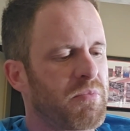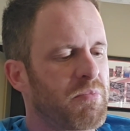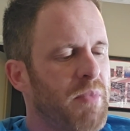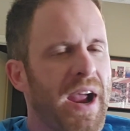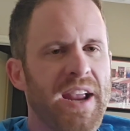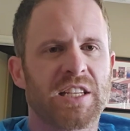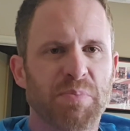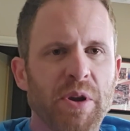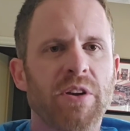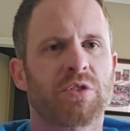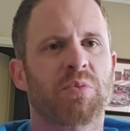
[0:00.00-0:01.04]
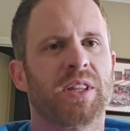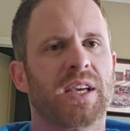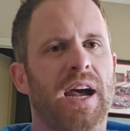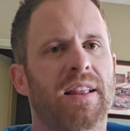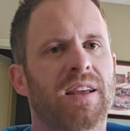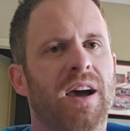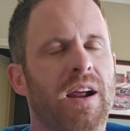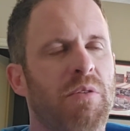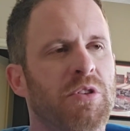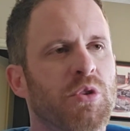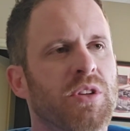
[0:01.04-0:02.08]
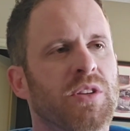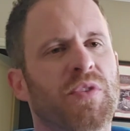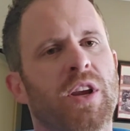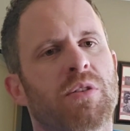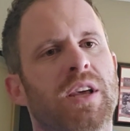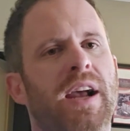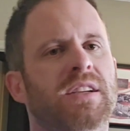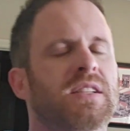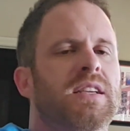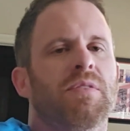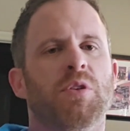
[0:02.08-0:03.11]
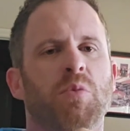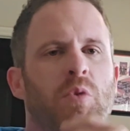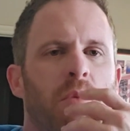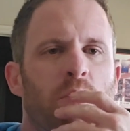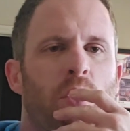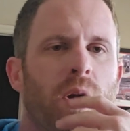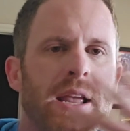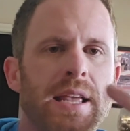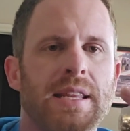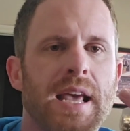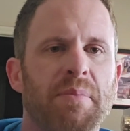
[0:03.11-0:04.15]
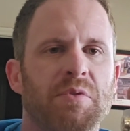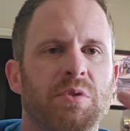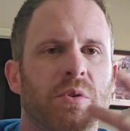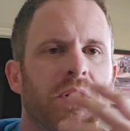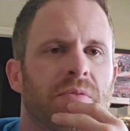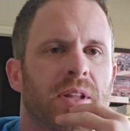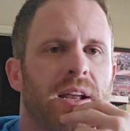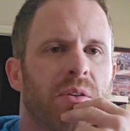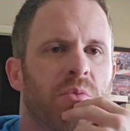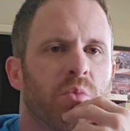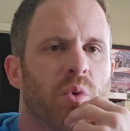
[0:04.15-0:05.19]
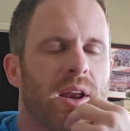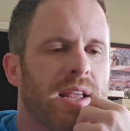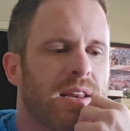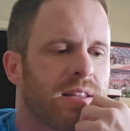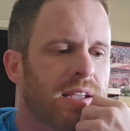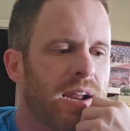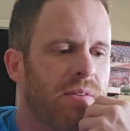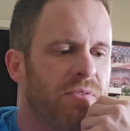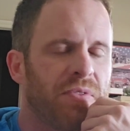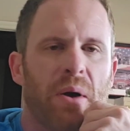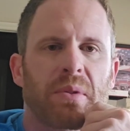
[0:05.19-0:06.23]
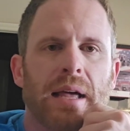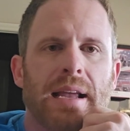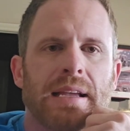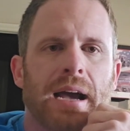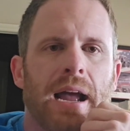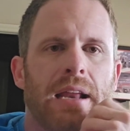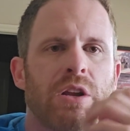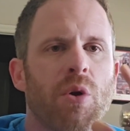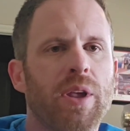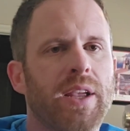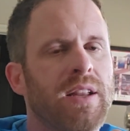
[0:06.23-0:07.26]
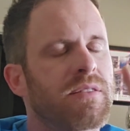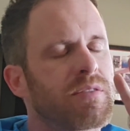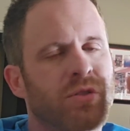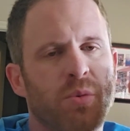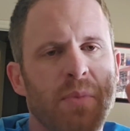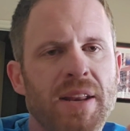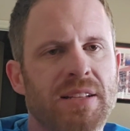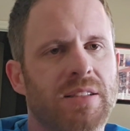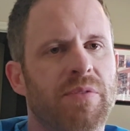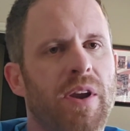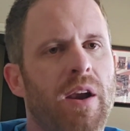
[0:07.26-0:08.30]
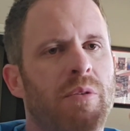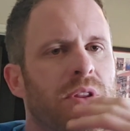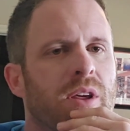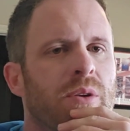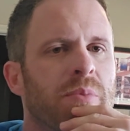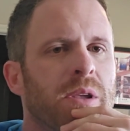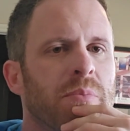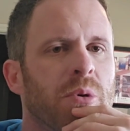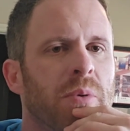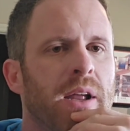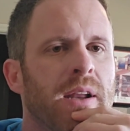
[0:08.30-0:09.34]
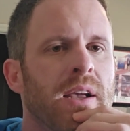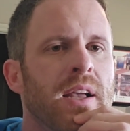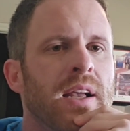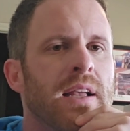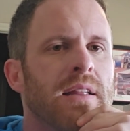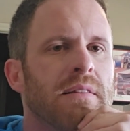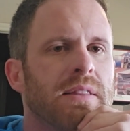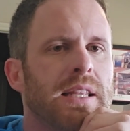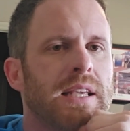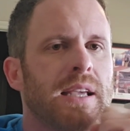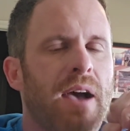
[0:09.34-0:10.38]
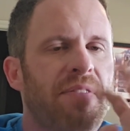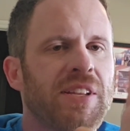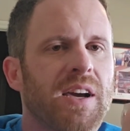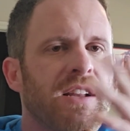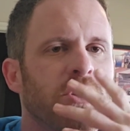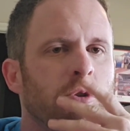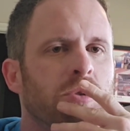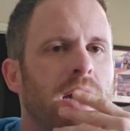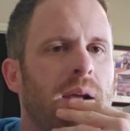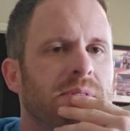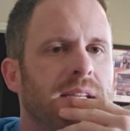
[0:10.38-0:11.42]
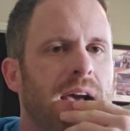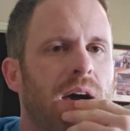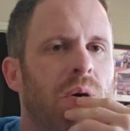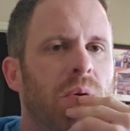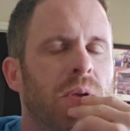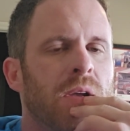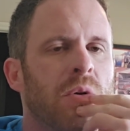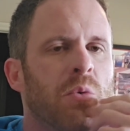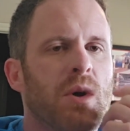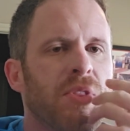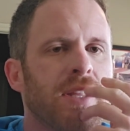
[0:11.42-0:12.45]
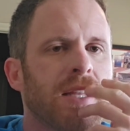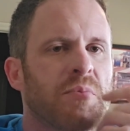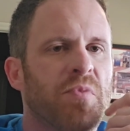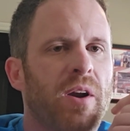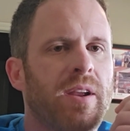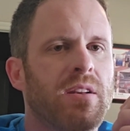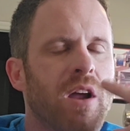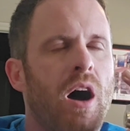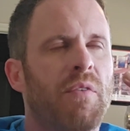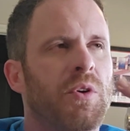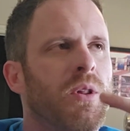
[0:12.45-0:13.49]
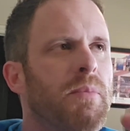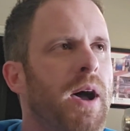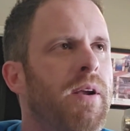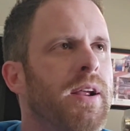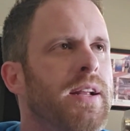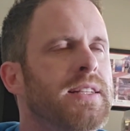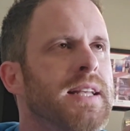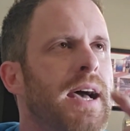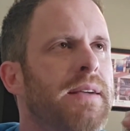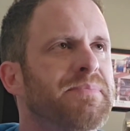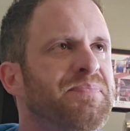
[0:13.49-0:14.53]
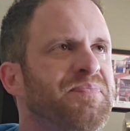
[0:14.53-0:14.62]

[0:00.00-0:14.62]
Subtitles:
my experience with it, I thought I would do this video to actually give you a more in-depth sort of like what it kind of felt like. I know it can tremendously vary with other people, but having done it 2 times now, one thing that's very novel about it is that